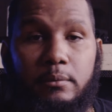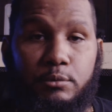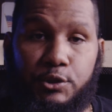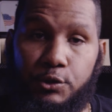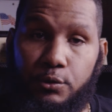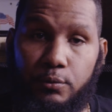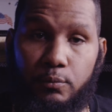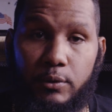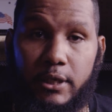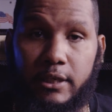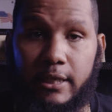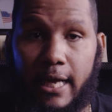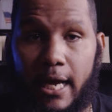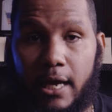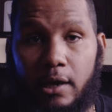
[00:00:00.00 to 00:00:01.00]
I'm shooting with it
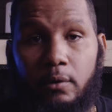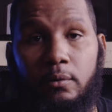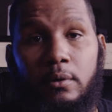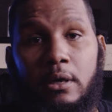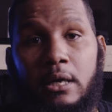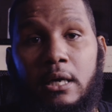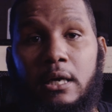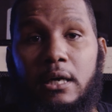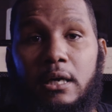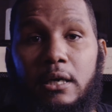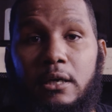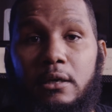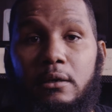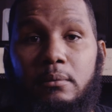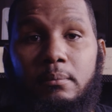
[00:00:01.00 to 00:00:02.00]
now.
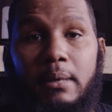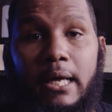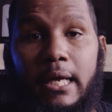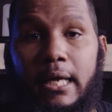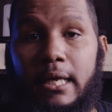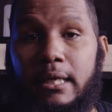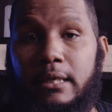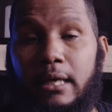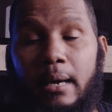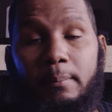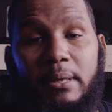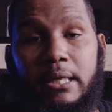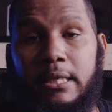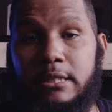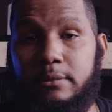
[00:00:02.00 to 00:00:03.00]
And I
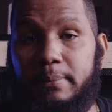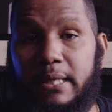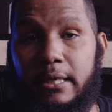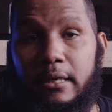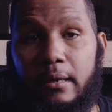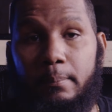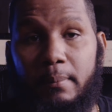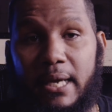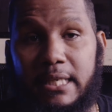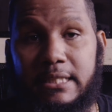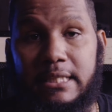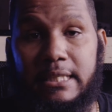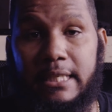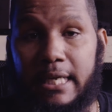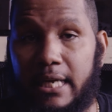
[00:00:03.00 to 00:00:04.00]
mean, it's been an
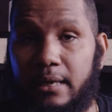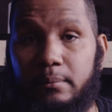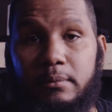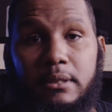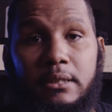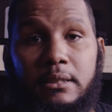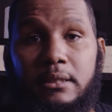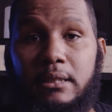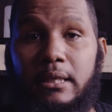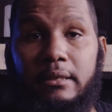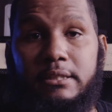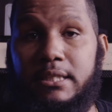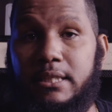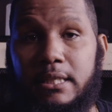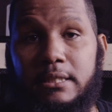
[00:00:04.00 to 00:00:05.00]
amazing camera
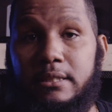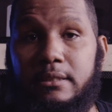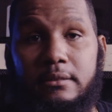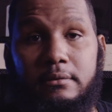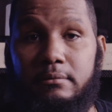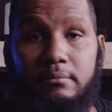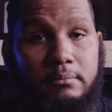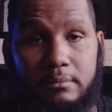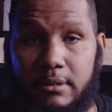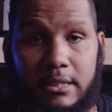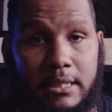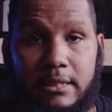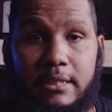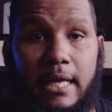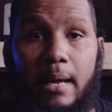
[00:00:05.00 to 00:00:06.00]
since
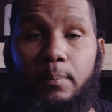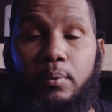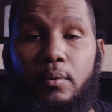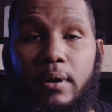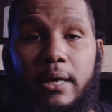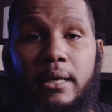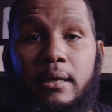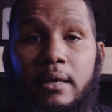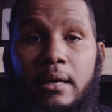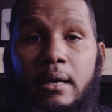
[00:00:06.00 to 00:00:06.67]
that point.